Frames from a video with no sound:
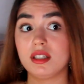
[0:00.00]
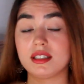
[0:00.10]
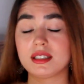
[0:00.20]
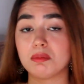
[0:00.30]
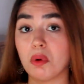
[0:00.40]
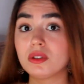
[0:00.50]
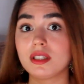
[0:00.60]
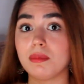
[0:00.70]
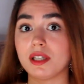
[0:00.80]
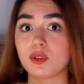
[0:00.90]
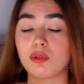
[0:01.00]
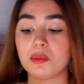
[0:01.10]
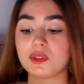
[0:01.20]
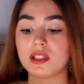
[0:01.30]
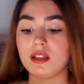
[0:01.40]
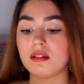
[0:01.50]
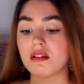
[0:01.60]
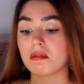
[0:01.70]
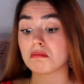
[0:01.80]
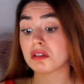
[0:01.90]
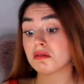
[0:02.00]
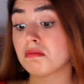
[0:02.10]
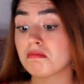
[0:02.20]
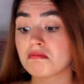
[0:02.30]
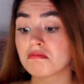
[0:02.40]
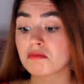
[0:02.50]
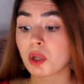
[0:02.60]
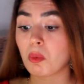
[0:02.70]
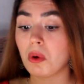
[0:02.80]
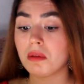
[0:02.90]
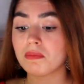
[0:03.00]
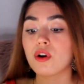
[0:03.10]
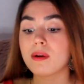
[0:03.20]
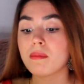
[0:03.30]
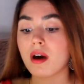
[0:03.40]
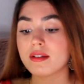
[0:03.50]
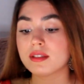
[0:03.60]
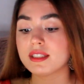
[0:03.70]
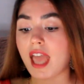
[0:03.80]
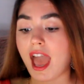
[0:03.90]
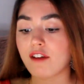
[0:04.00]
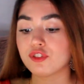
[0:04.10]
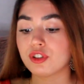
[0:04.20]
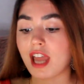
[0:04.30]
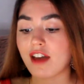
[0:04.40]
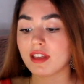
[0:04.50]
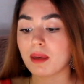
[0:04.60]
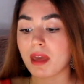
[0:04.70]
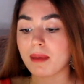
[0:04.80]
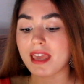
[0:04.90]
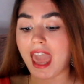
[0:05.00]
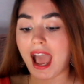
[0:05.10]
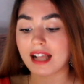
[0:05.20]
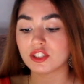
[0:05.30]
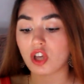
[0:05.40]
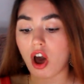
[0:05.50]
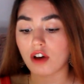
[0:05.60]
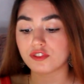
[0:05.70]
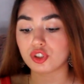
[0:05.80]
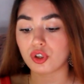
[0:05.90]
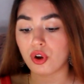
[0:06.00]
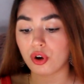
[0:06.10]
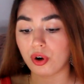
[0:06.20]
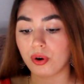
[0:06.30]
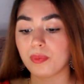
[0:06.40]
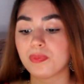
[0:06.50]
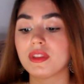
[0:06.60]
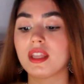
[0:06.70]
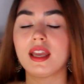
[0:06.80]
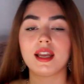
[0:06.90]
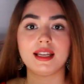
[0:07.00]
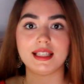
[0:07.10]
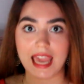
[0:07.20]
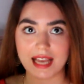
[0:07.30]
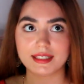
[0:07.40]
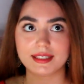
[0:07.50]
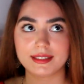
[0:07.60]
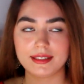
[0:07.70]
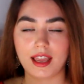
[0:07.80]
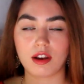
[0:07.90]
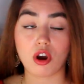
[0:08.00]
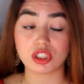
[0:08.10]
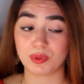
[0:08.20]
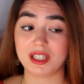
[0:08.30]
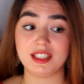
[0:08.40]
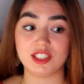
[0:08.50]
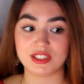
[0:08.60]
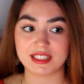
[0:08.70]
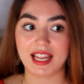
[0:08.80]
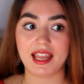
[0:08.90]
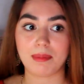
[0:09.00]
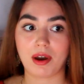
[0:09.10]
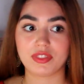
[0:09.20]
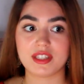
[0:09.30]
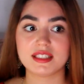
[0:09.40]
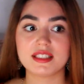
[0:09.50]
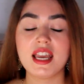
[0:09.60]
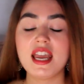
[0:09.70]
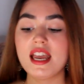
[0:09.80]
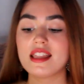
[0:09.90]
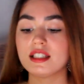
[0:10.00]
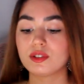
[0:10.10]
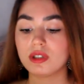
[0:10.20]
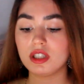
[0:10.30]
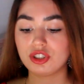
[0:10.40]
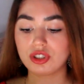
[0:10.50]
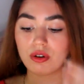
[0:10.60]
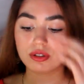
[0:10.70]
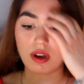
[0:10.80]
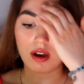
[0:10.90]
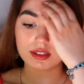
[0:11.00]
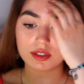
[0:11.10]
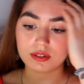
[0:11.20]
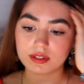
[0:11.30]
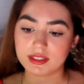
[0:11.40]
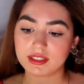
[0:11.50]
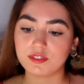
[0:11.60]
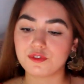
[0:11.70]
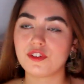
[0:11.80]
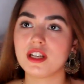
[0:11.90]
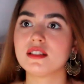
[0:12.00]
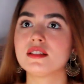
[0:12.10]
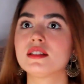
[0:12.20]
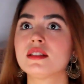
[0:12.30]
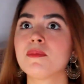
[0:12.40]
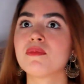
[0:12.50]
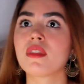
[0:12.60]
it's mostly by Sony Music India, but well. 4 months after having a baby, hats off to her. Yes, and also what I need to say about this, this really shows also the different